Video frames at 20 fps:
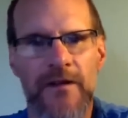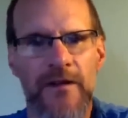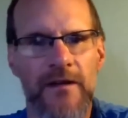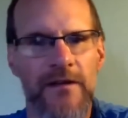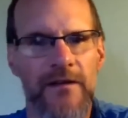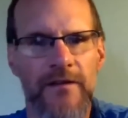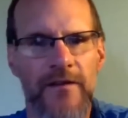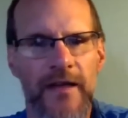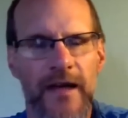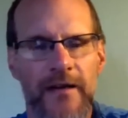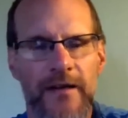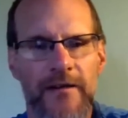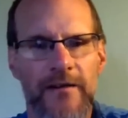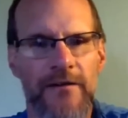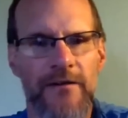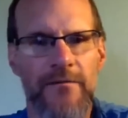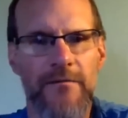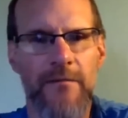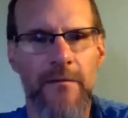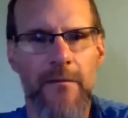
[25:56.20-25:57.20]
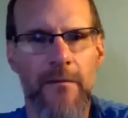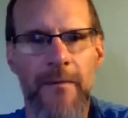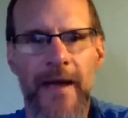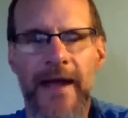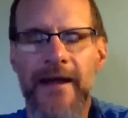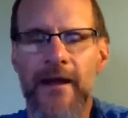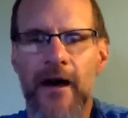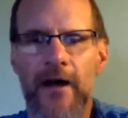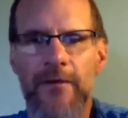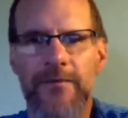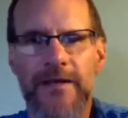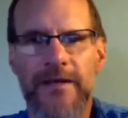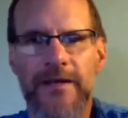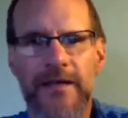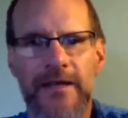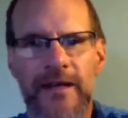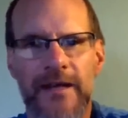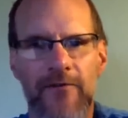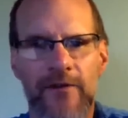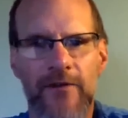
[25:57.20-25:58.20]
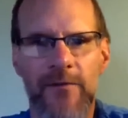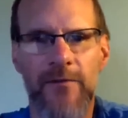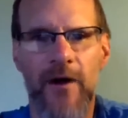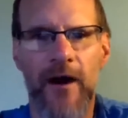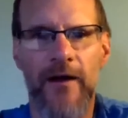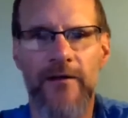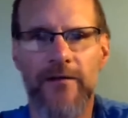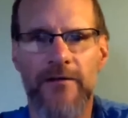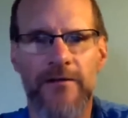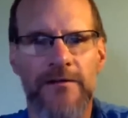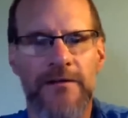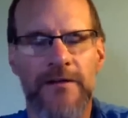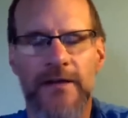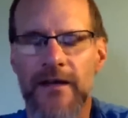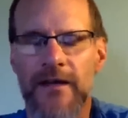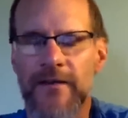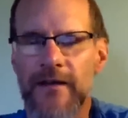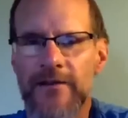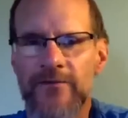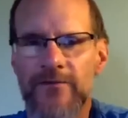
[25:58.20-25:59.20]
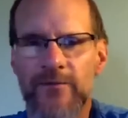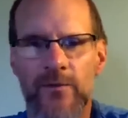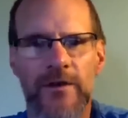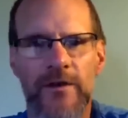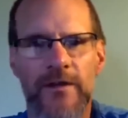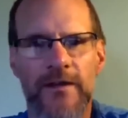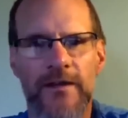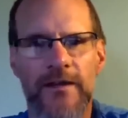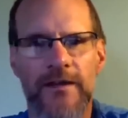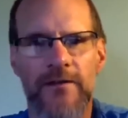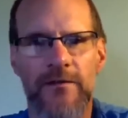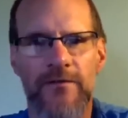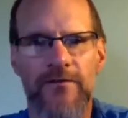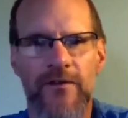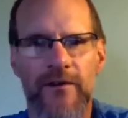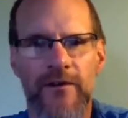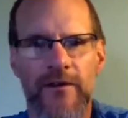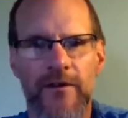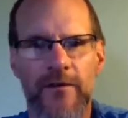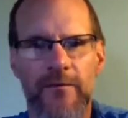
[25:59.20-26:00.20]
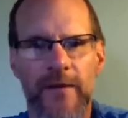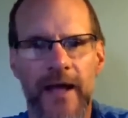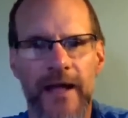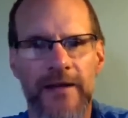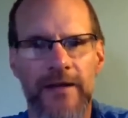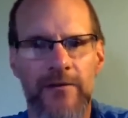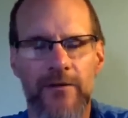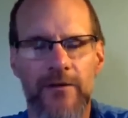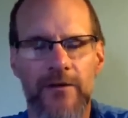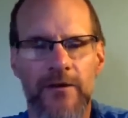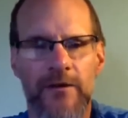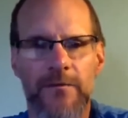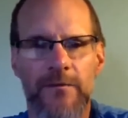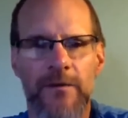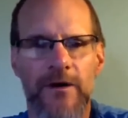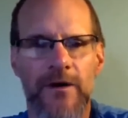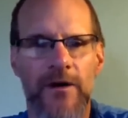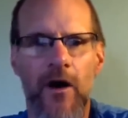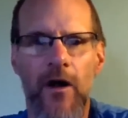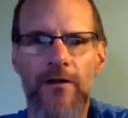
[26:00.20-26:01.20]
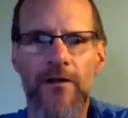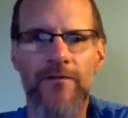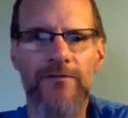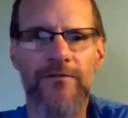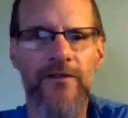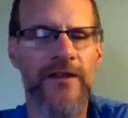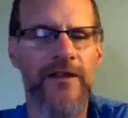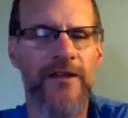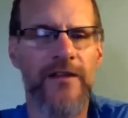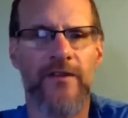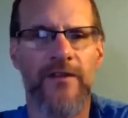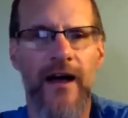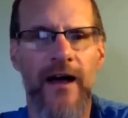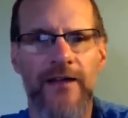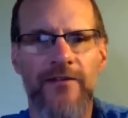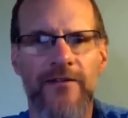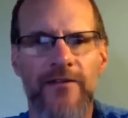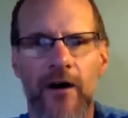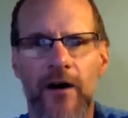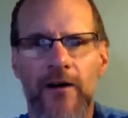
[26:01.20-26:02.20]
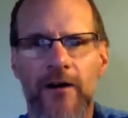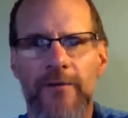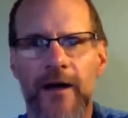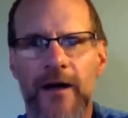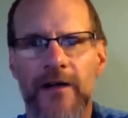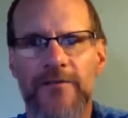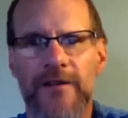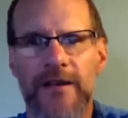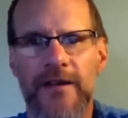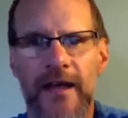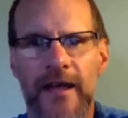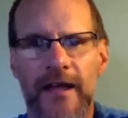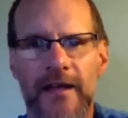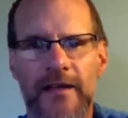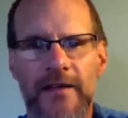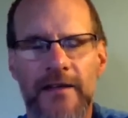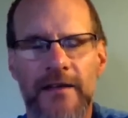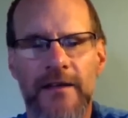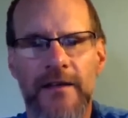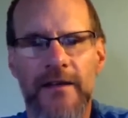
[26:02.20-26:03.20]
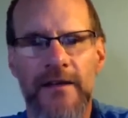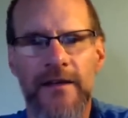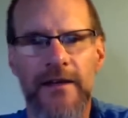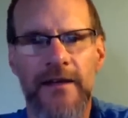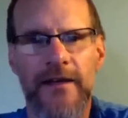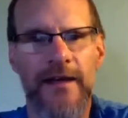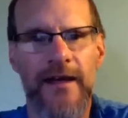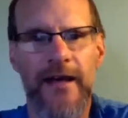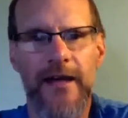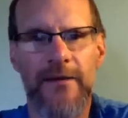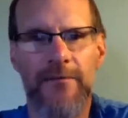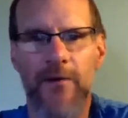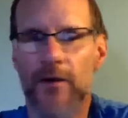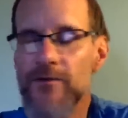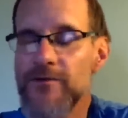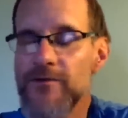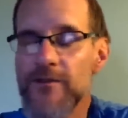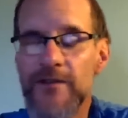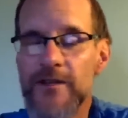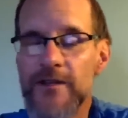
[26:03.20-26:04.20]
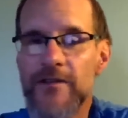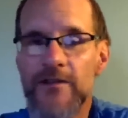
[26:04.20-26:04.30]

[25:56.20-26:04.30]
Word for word: that may not be in every model, and that's where you need to refer to your manual. But all of the things that I talk about today, and most of the things I